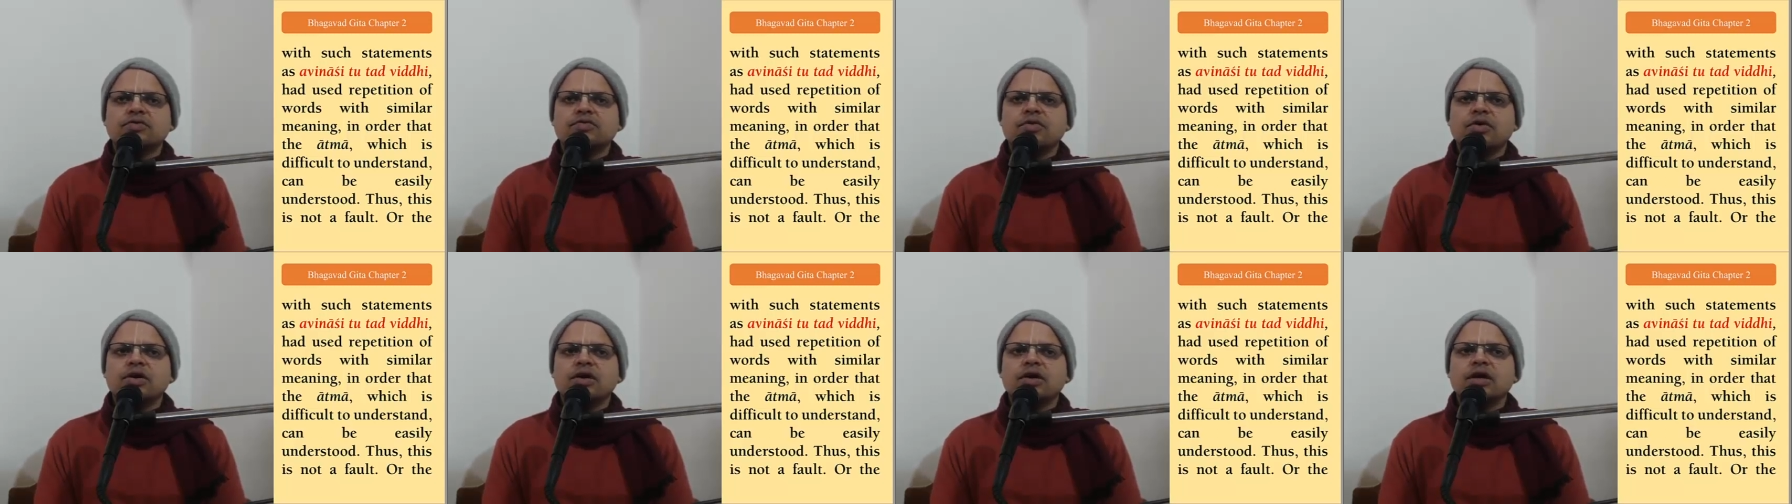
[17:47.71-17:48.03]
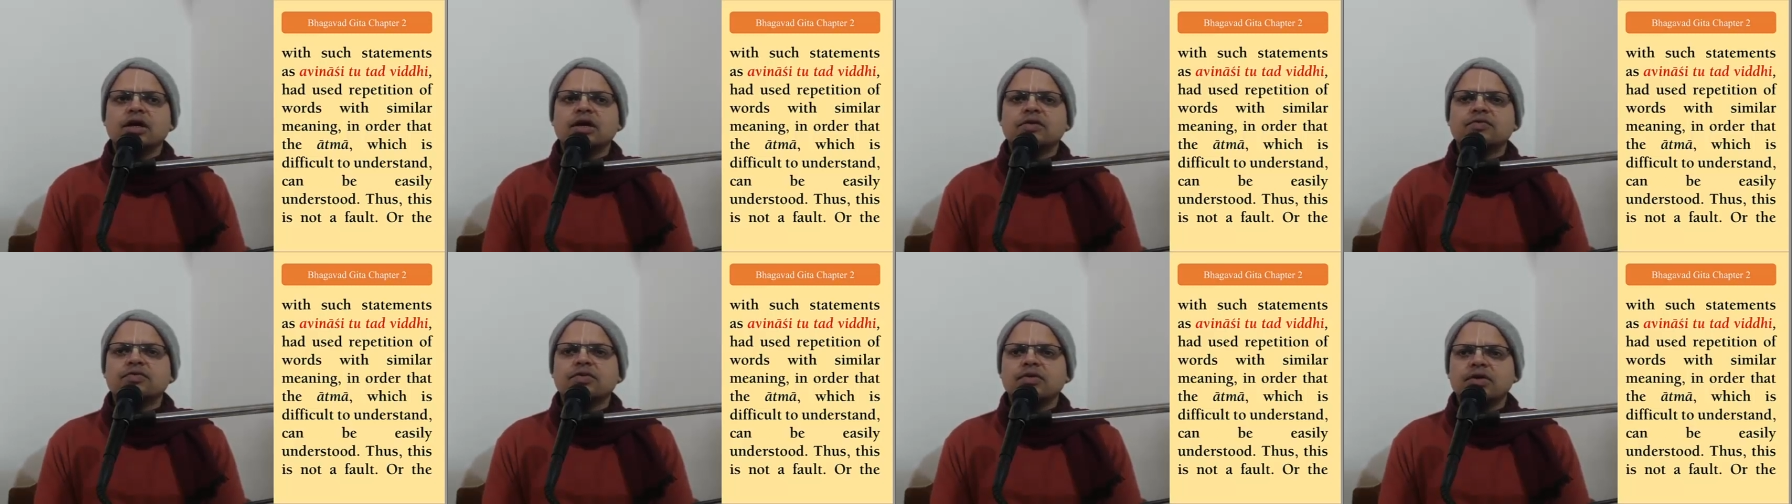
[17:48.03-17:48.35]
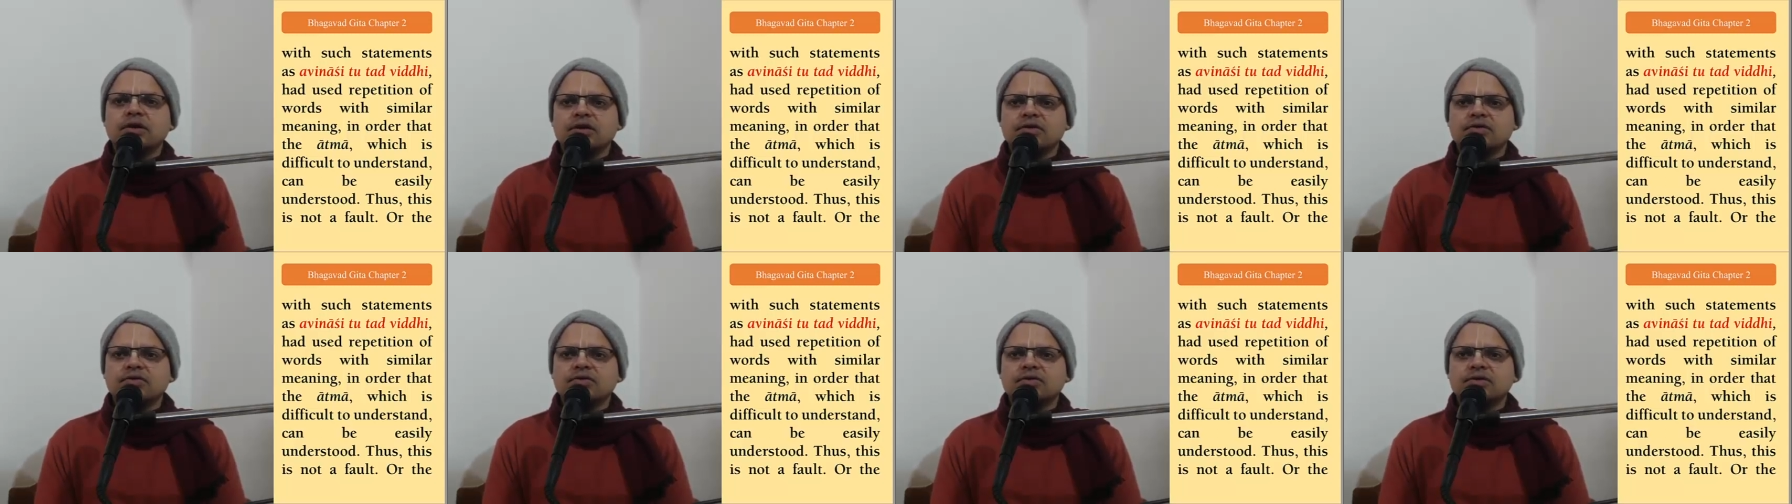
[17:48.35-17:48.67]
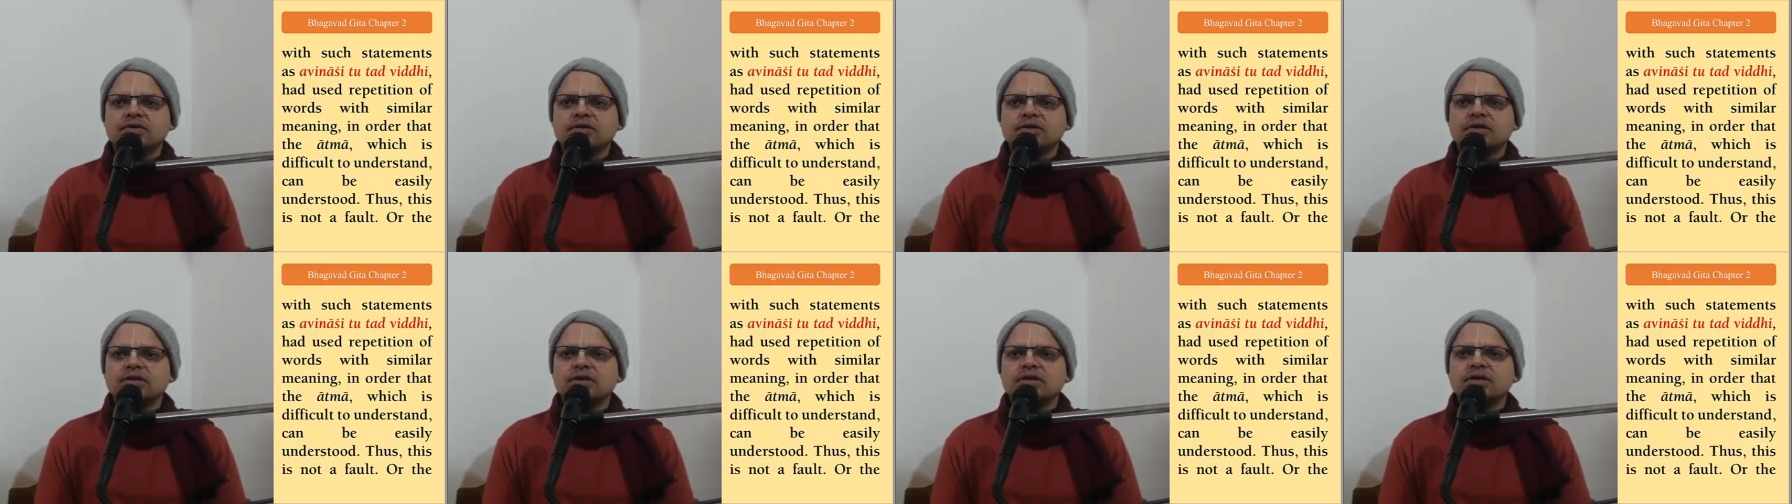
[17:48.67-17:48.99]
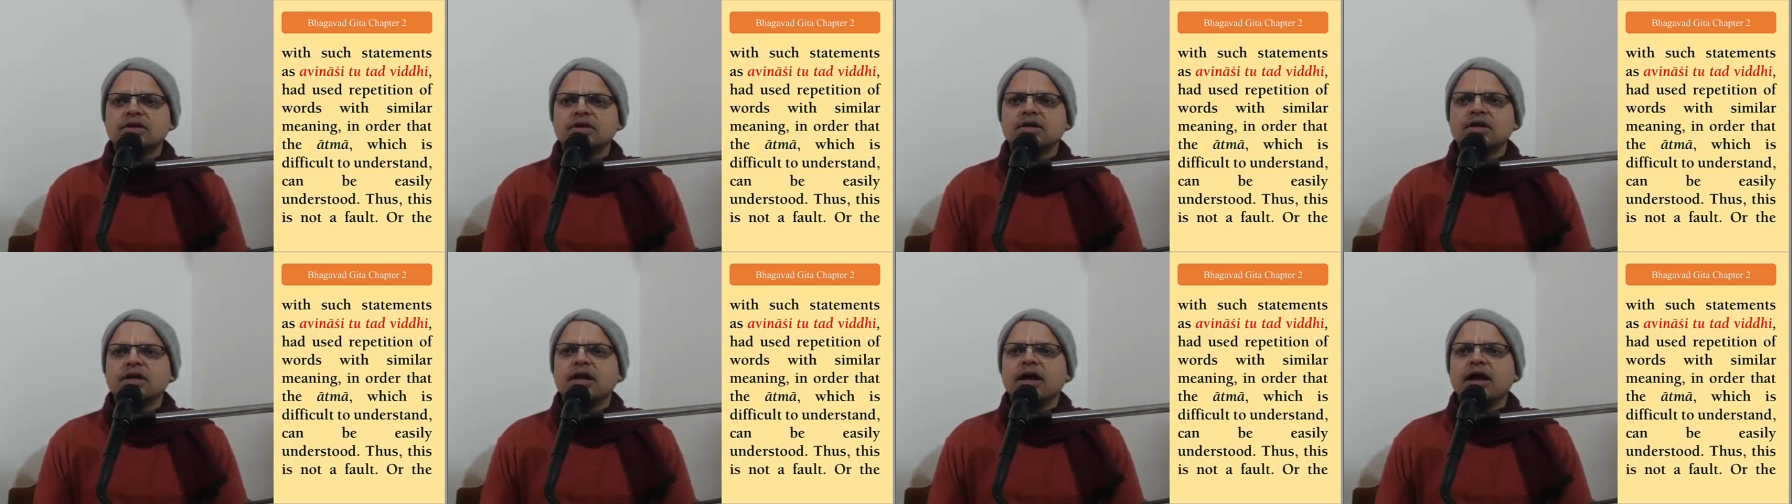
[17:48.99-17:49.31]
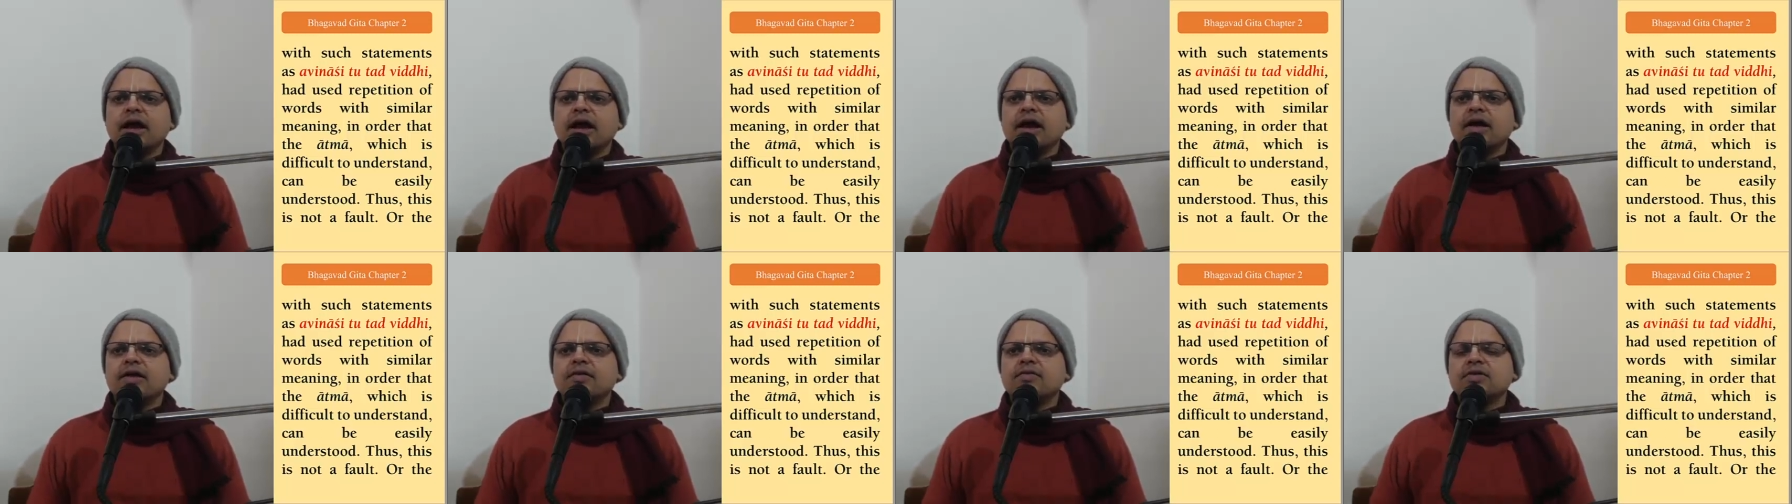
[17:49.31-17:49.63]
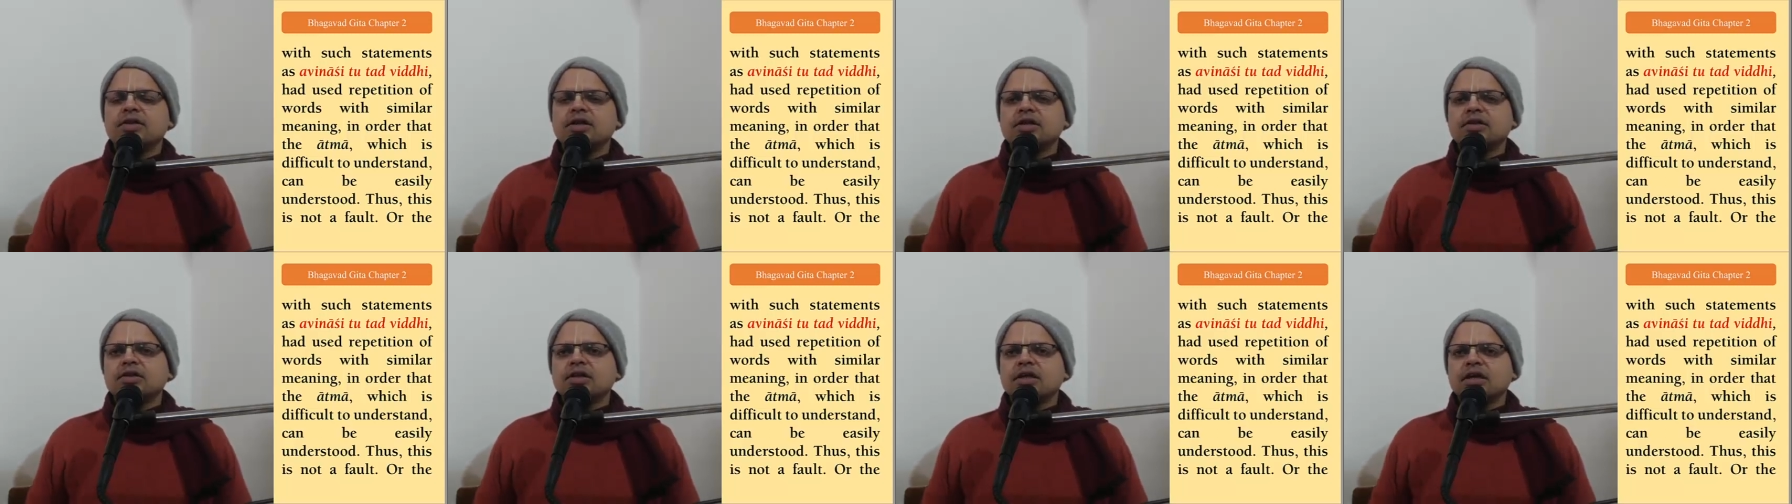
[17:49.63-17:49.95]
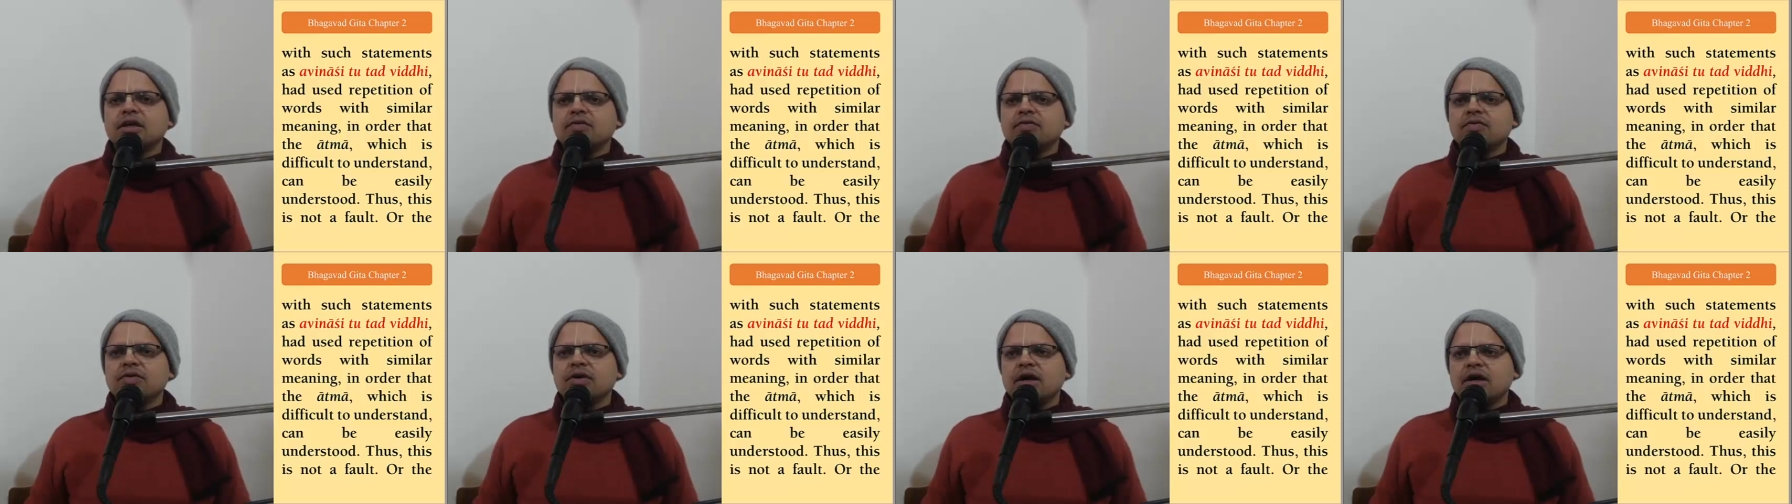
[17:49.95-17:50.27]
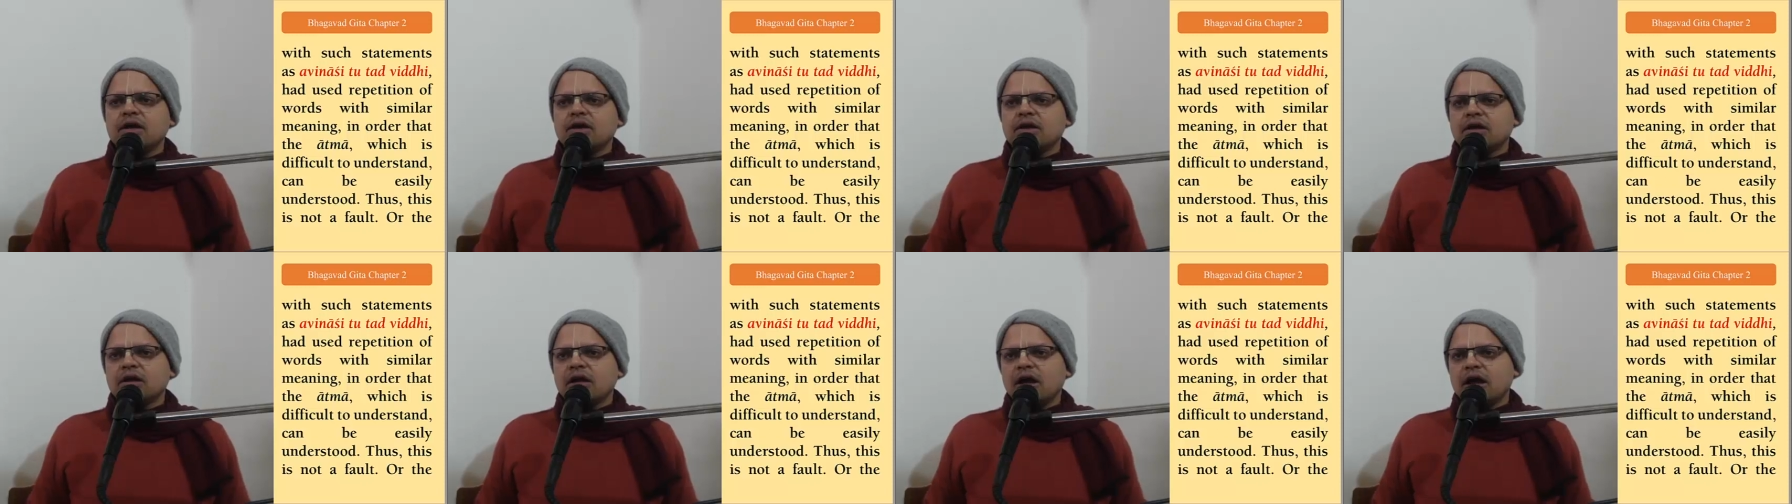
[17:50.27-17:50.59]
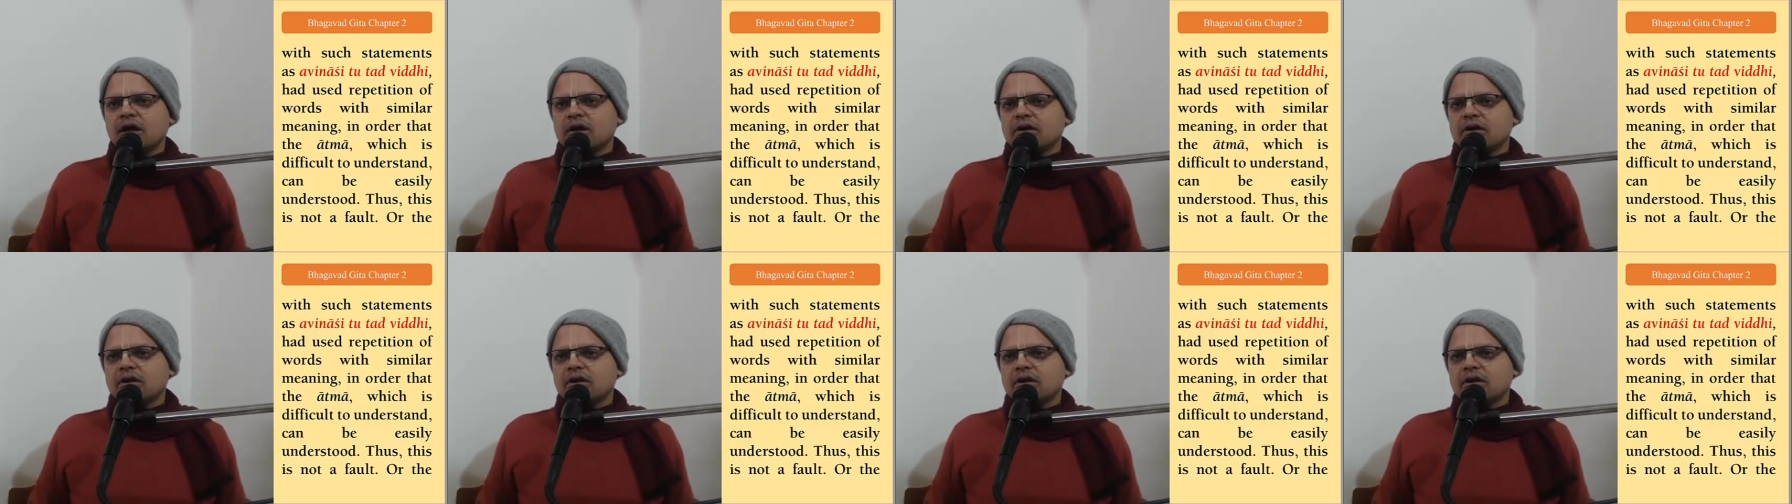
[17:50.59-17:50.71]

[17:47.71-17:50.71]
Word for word: forgetfulness. Everything we are